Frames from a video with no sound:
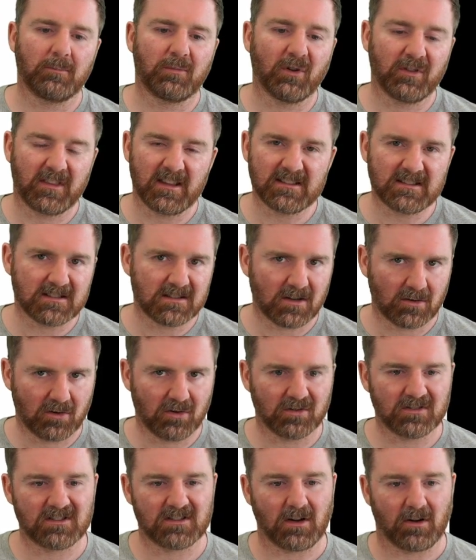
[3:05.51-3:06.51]
But this is a
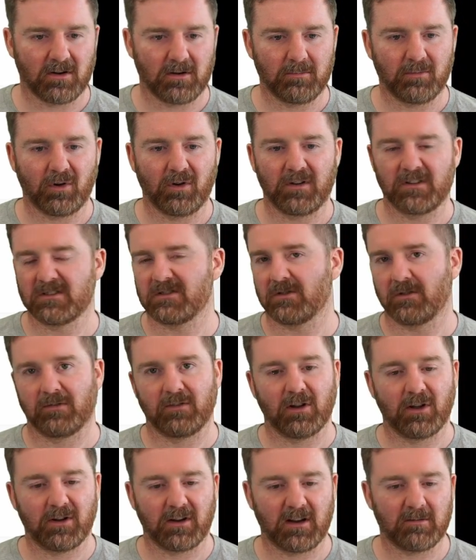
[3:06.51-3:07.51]
good starting point, sort of
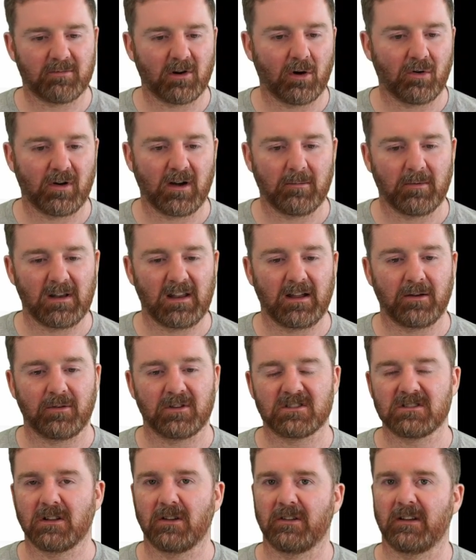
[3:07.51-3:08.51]
learning a programming
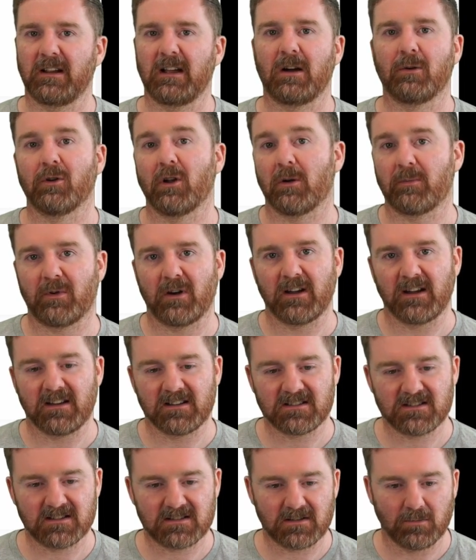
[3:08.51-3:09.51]
language, learning how an
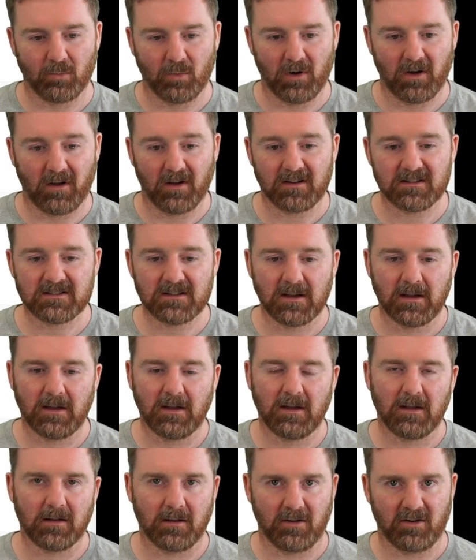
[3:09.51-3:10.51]
operating system works,
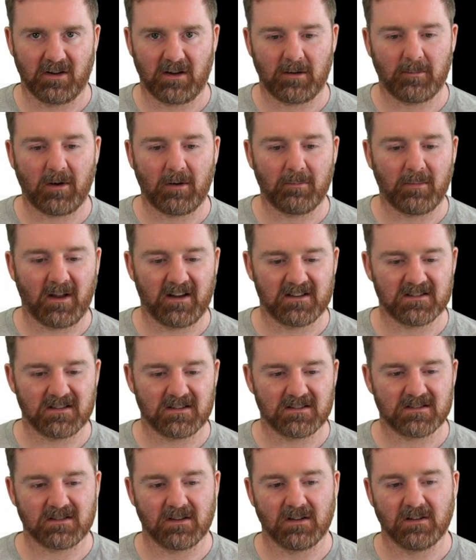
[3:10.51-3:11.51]
learning about
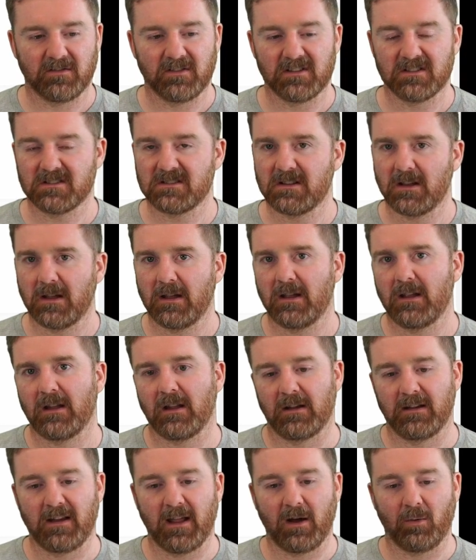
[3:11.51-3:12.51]
managing servers,
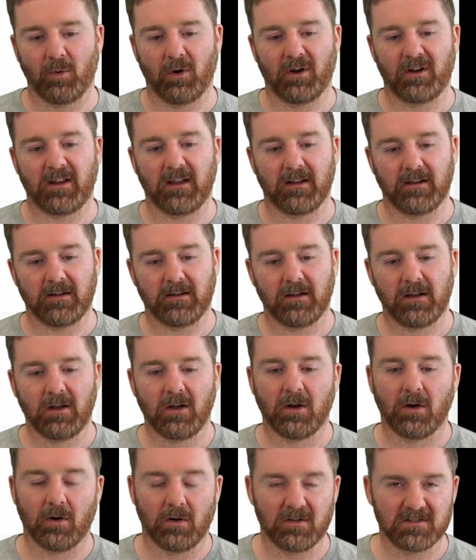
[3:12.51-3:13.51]
networking,
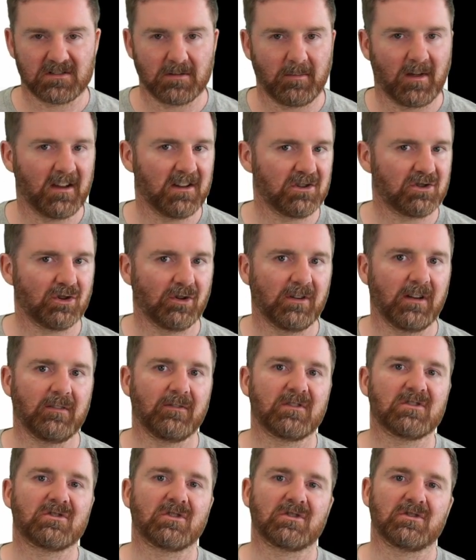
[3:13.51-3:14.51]
automation,
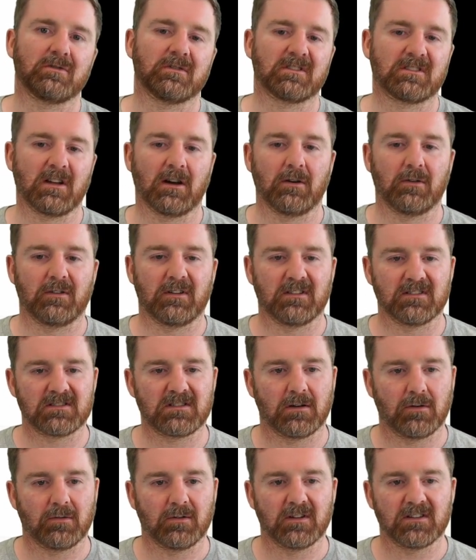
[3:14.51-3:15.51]
infrastructure as code, and
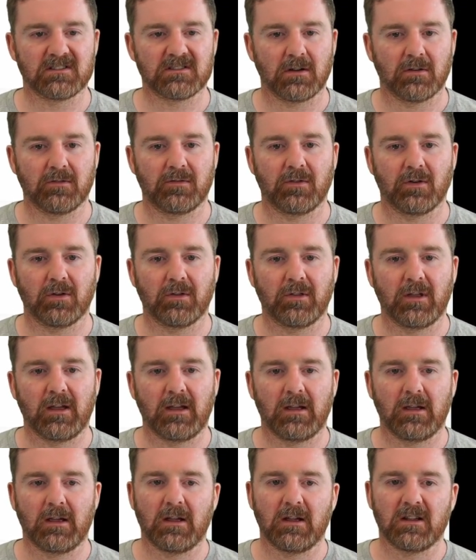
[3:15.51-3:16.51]
so on and so forth.
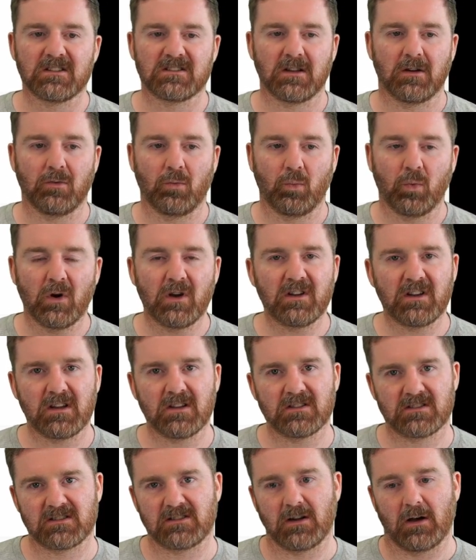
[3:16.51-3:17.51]
So where do
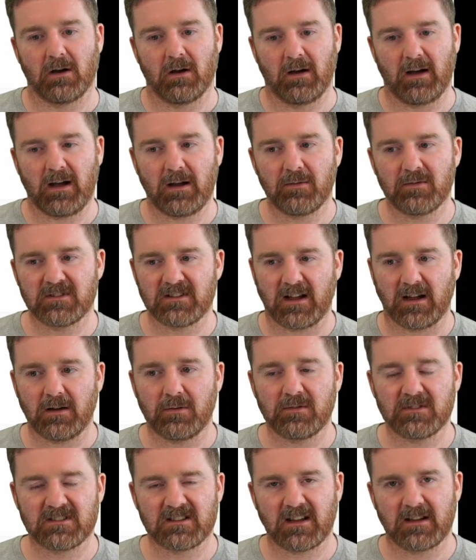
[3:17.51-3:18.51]
you start? I would, I
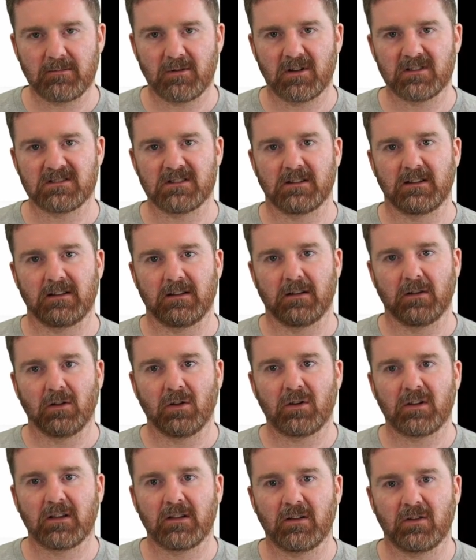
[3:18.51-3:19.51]
would say personally,
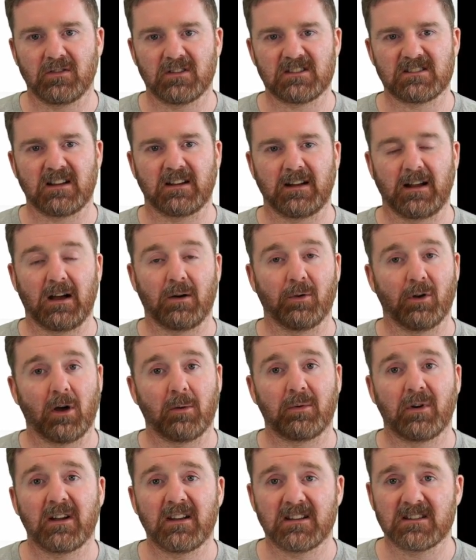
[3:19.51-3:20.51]
look at understanding how an
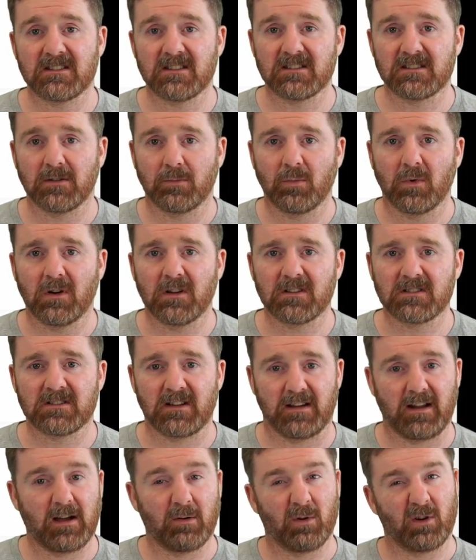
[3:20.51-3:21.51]
operating system works
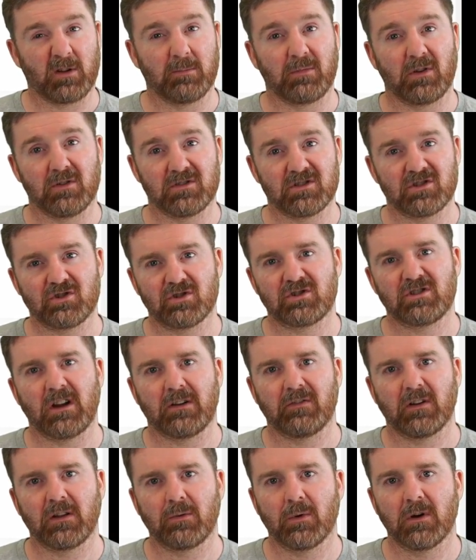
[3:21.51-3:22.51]
and how a computer just
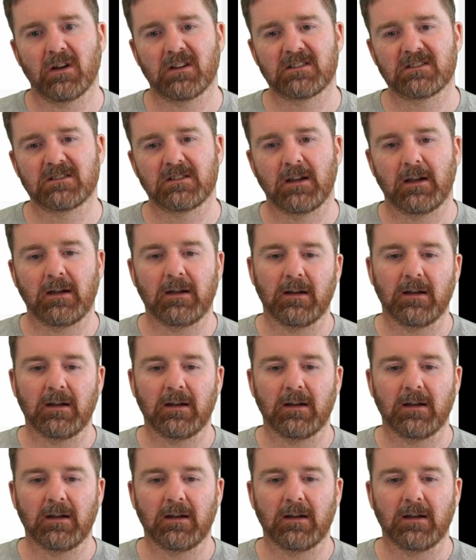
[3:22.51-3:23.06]
generally works.